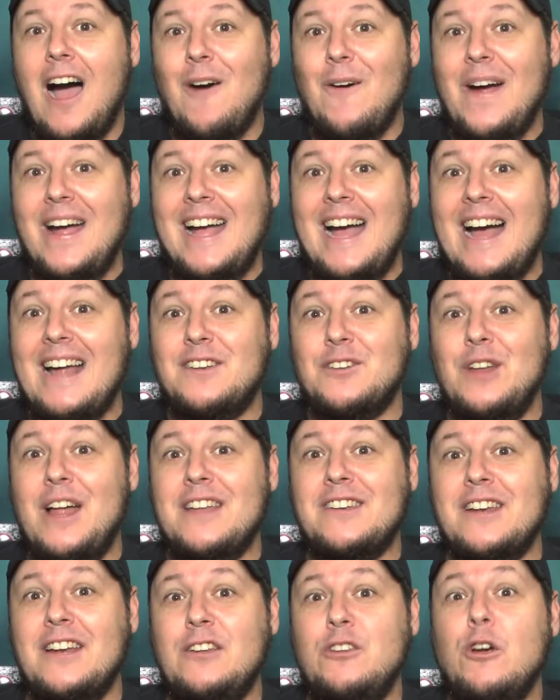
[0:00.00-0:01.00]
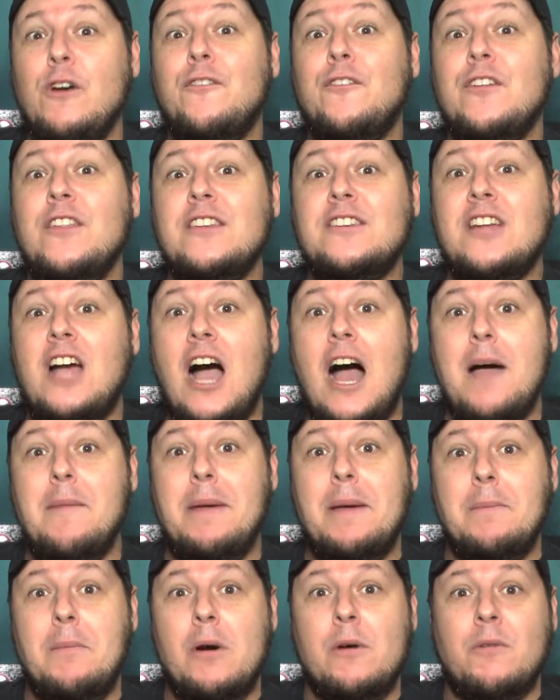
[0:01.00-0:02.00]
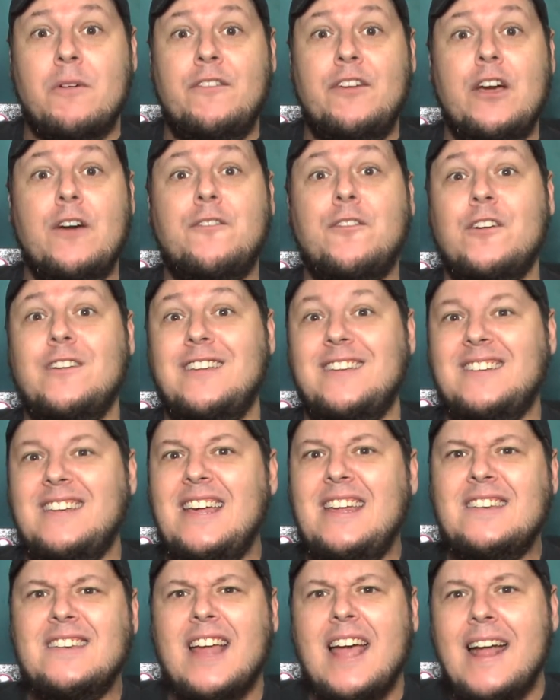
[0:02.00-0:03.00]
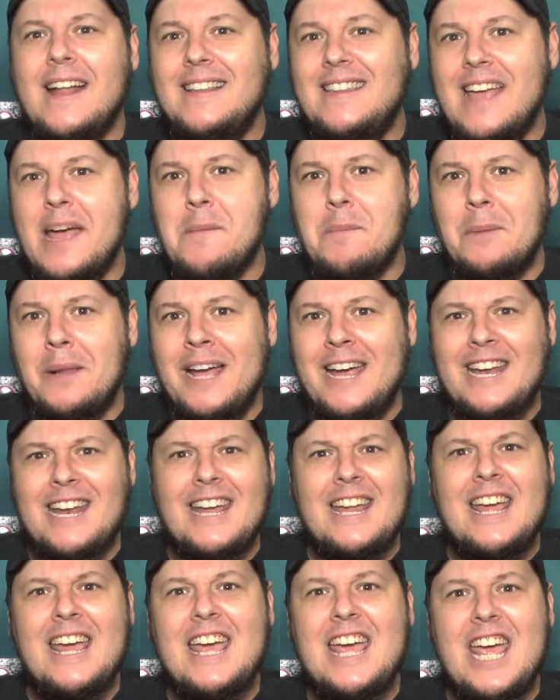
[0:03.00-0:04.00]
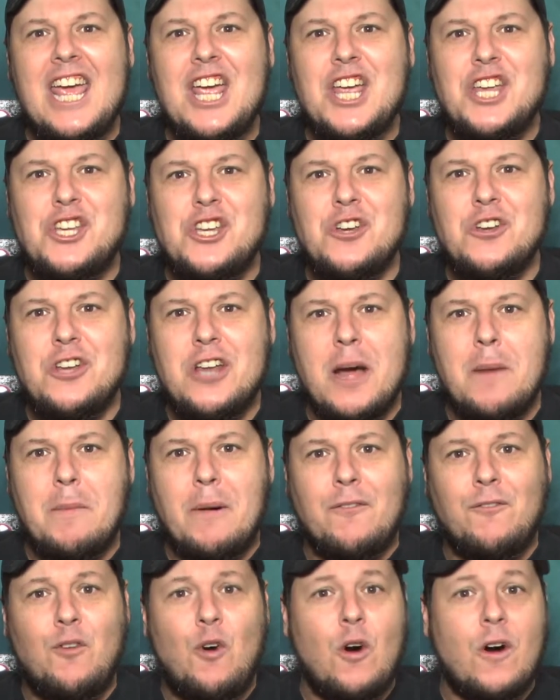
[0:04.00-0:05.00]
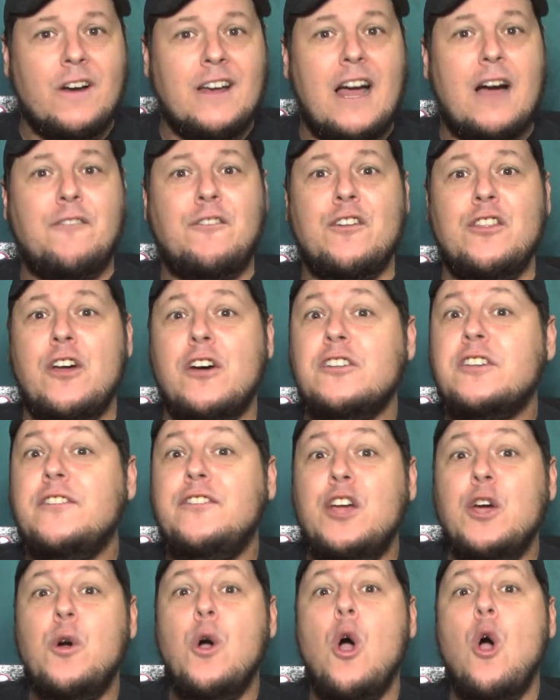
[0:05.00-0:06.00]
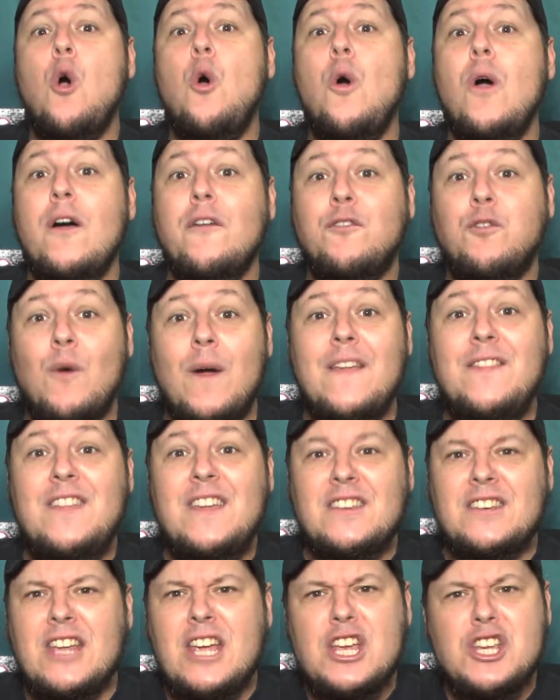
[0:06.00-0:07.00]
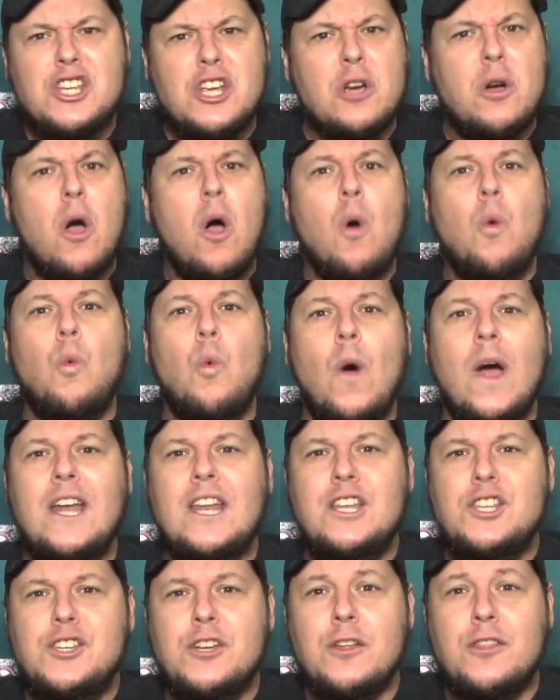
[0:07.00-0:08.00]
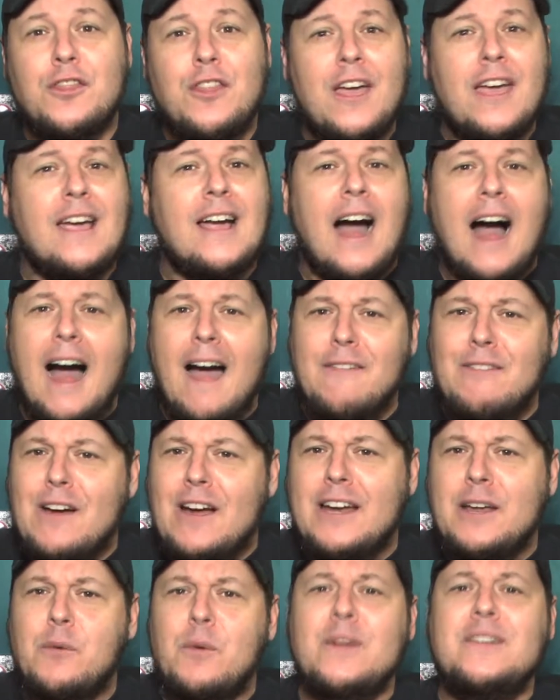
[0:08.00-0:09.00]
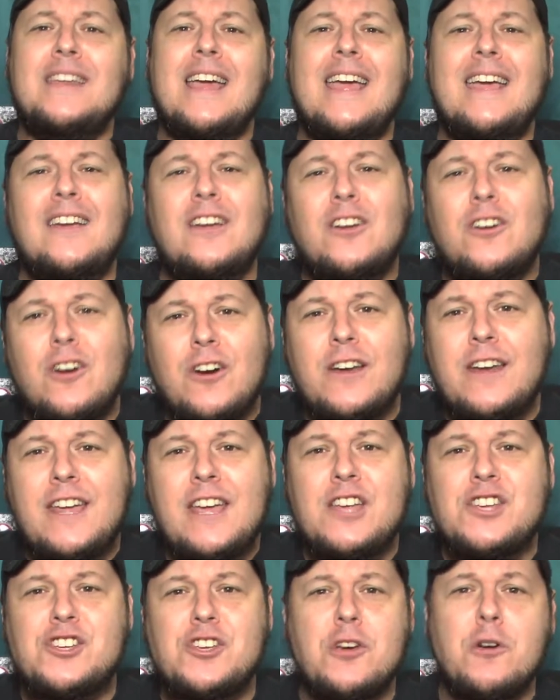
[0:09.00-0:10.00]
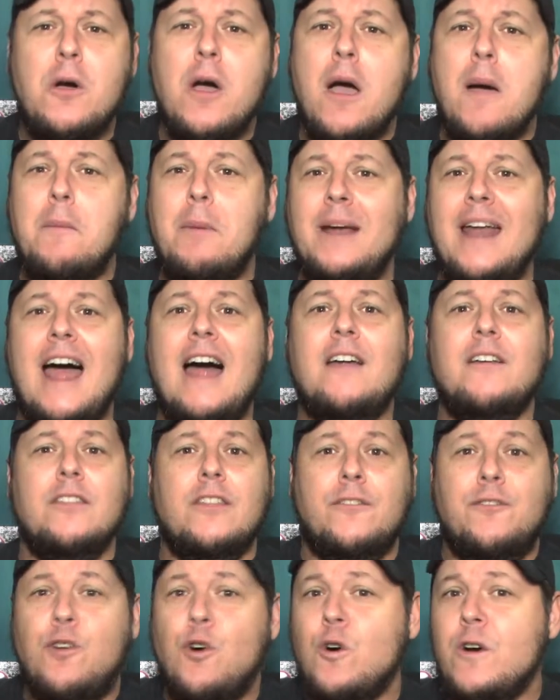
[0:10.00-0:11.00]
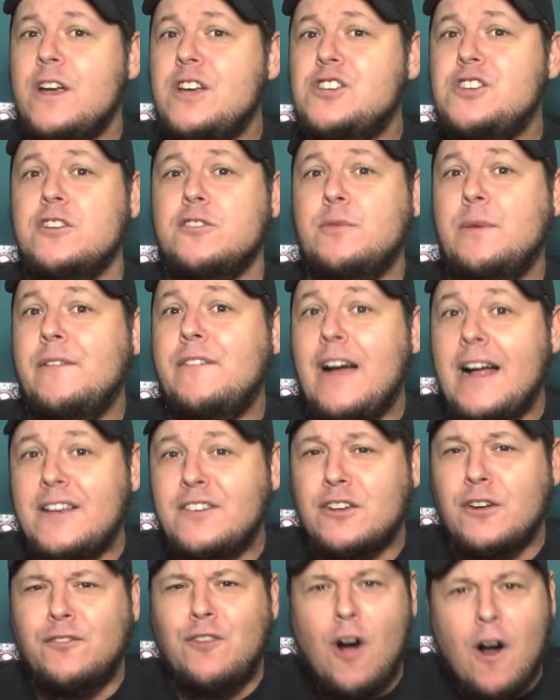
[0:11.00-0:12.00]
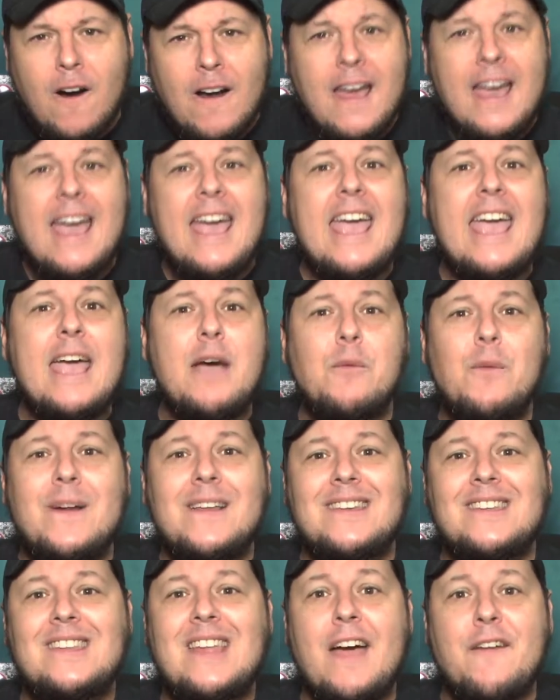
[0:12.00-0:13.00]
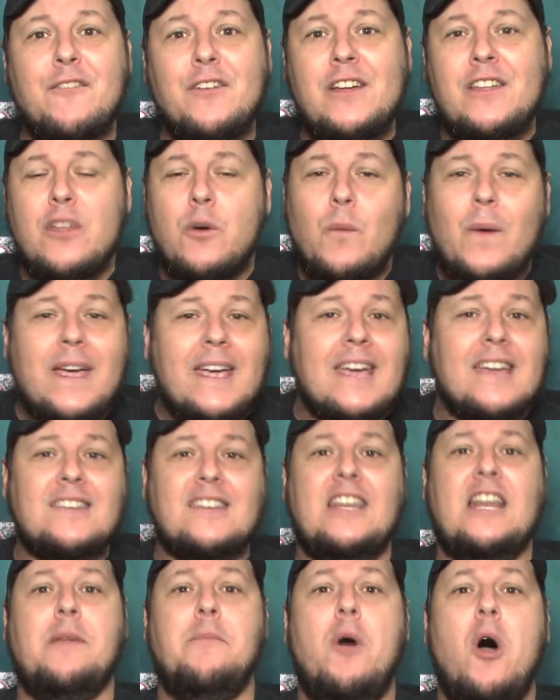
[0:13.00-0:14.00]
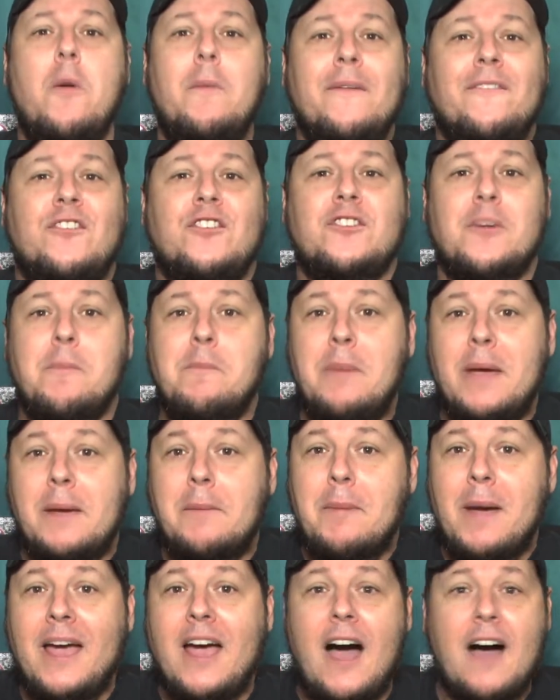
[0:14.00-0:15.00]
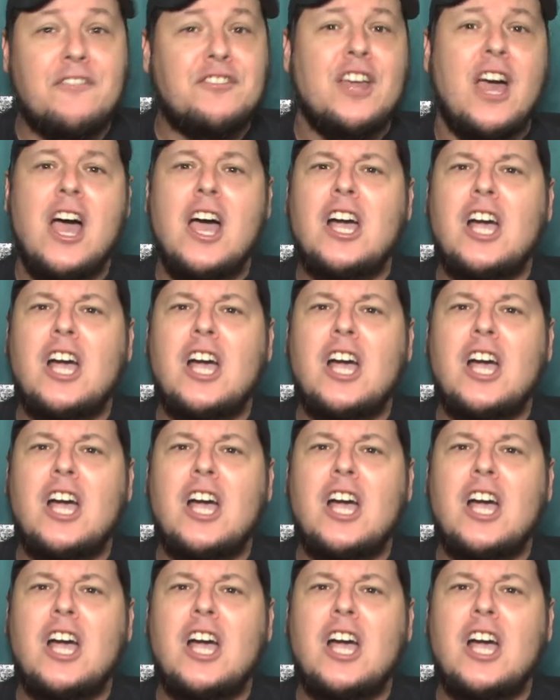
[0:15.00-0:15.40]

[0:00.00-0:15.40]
All right, guys, well, that's gonna do it for this comic book review for DCeased Dead Planet issue number four. Now, for those of you who have read this issue, what did you think? I thought it was a good issue, but out of the four issues we've gotten so far, it was definitely the weakest, and I'm hoping for some big payoffs